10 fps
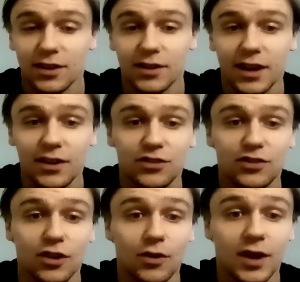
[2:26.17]
Okay,
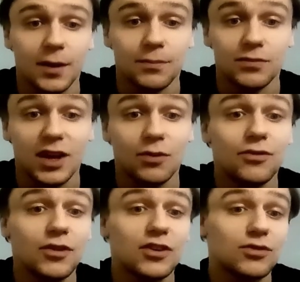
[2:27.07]
so now
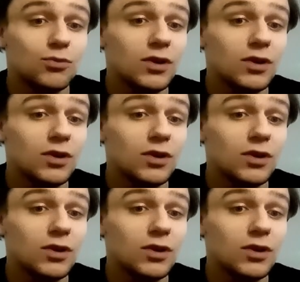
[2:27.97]
with this